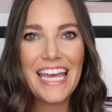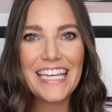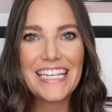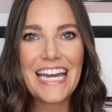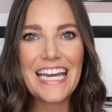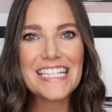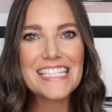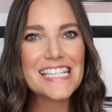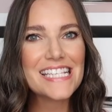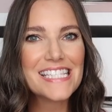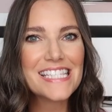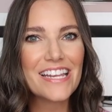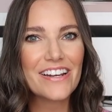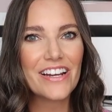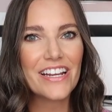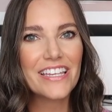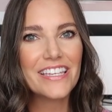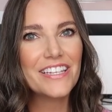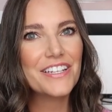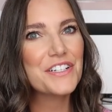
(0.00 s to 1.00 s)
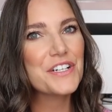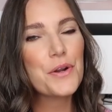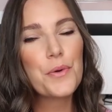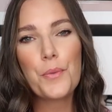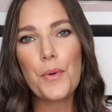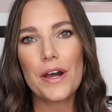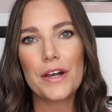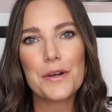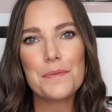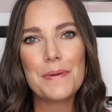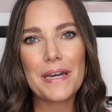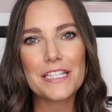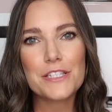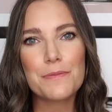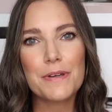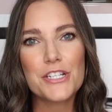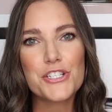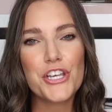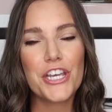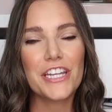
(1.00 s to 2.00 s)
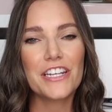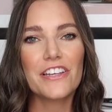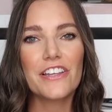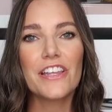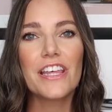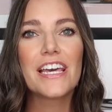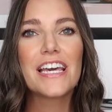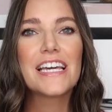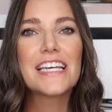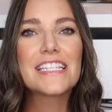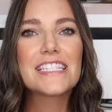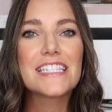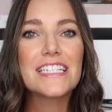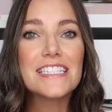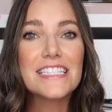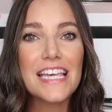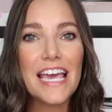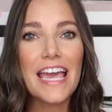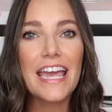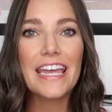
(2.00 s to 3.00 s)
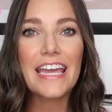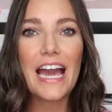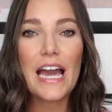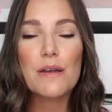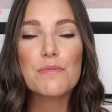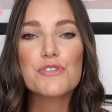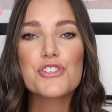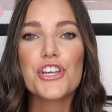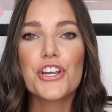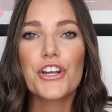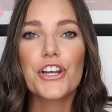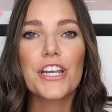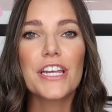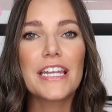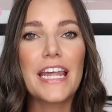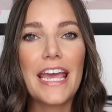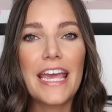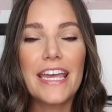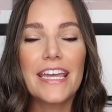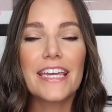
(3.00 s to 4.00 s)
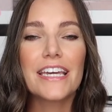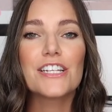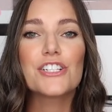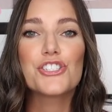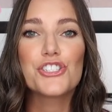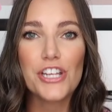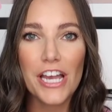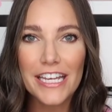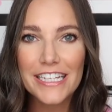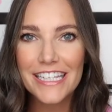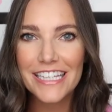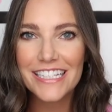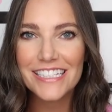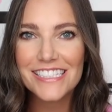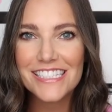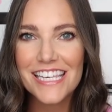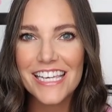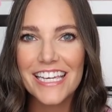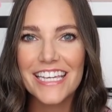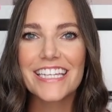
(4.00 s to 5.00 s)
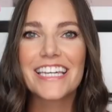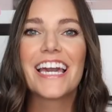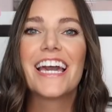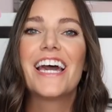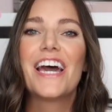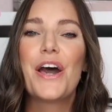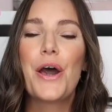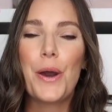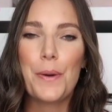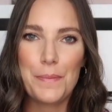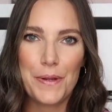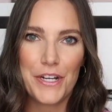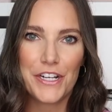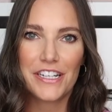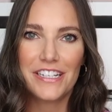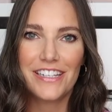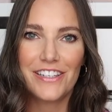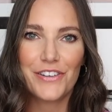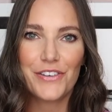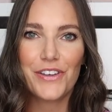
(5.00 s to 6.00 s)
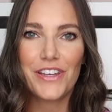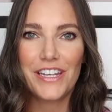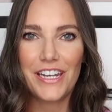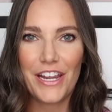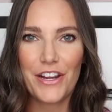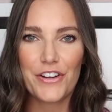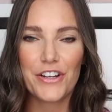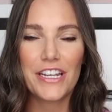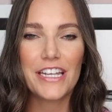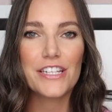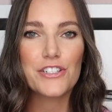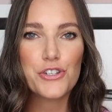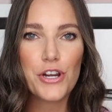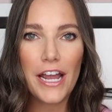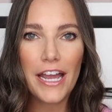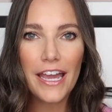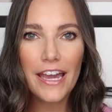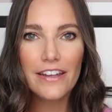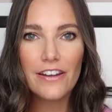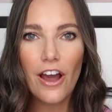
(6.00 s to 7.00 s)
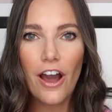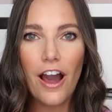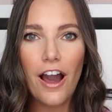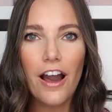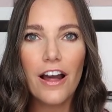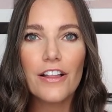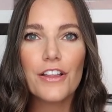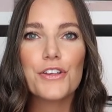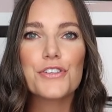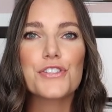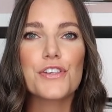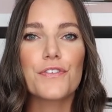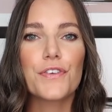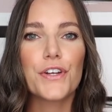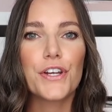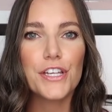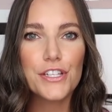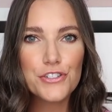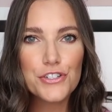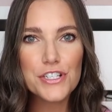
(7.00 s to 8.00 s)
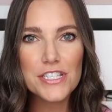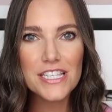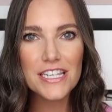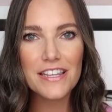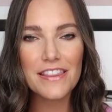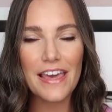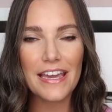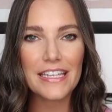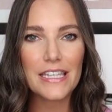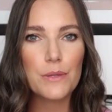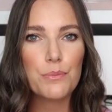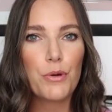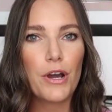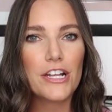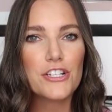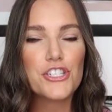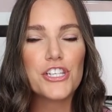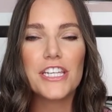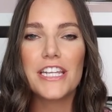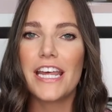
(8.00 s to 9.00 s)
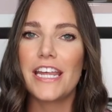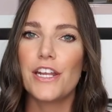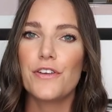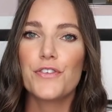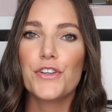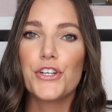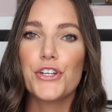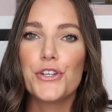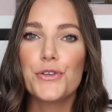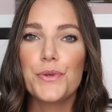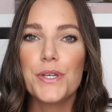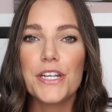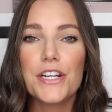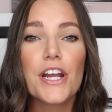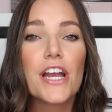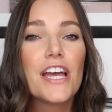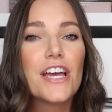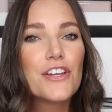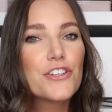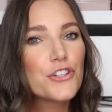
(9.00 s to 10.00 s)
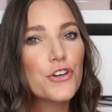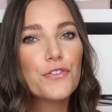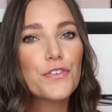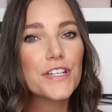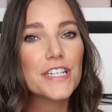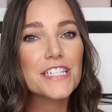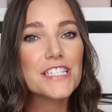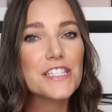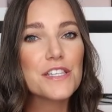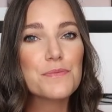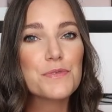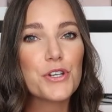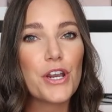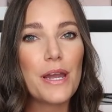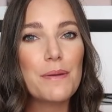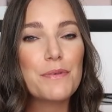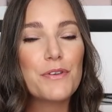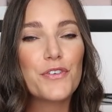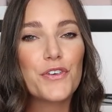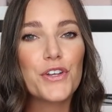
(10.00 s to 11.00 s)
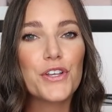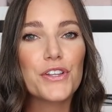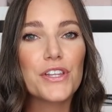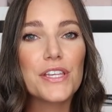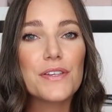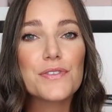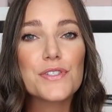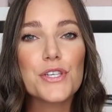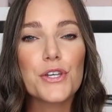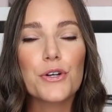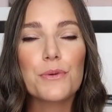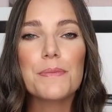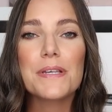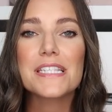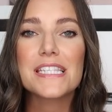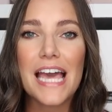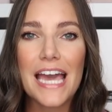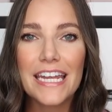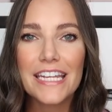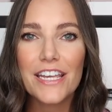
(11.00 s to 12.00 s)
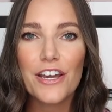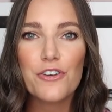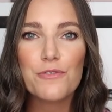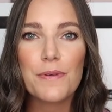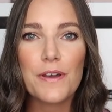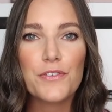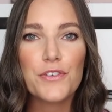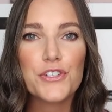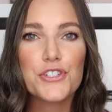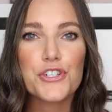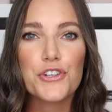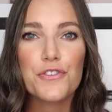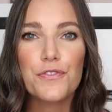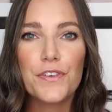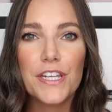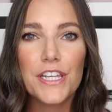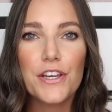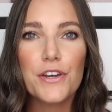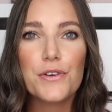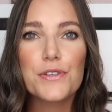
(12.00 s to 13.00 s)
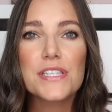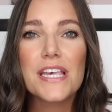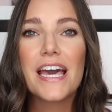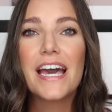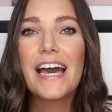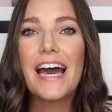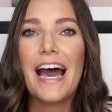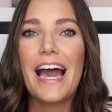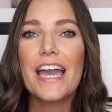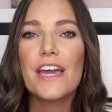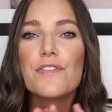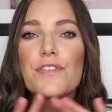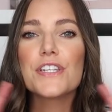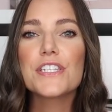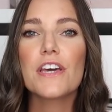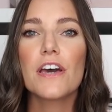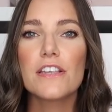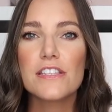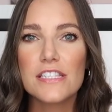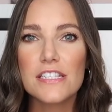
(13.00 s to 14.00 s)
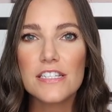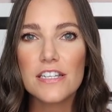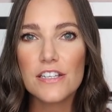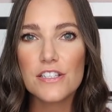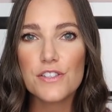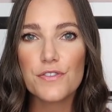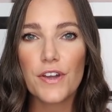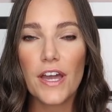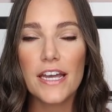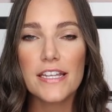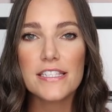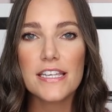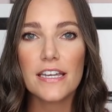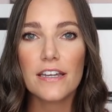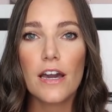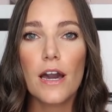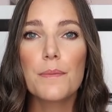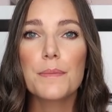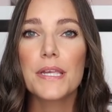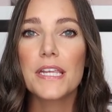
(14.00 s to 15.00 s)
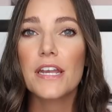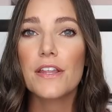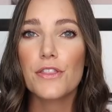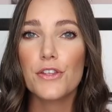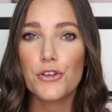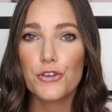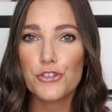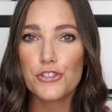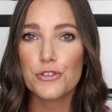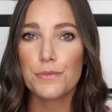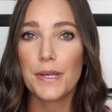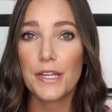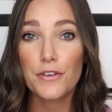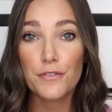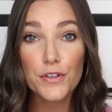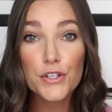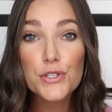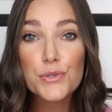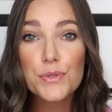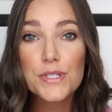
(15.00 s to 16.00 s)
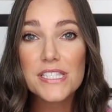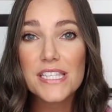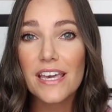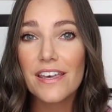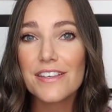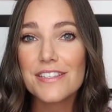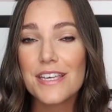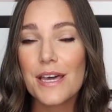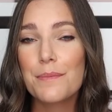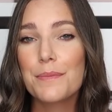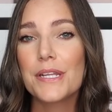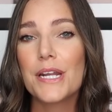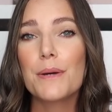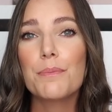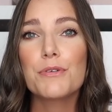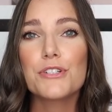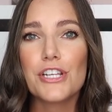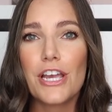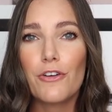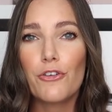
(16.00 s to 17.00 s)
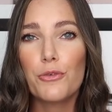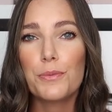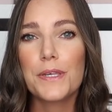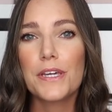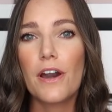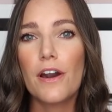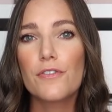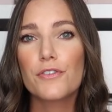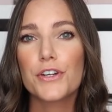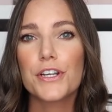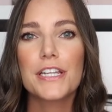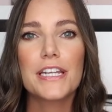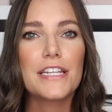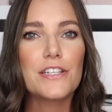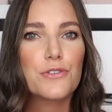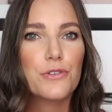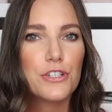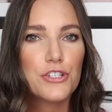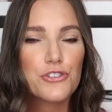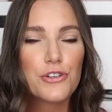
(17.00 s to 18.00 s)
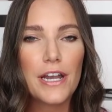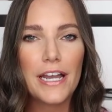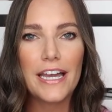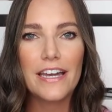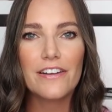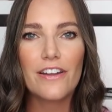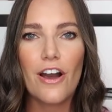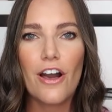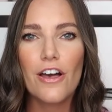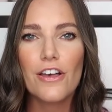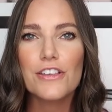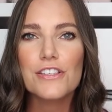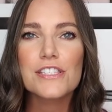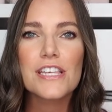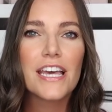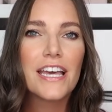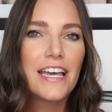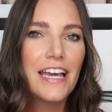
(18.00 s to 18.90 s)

Hey guys, Sarah here. Welcome back to my channel. Today I'm sharing a gigantic American Eagle and AERIE try on haul. So if you're interested in that, keep watching. And if you're new here, don't forget to subscribe before you leave so you don't miss any of my future videos. I have tons and tons of content coming. The Nordstrom anniversary sale is coming up, which I will be covering and doing try on hauls.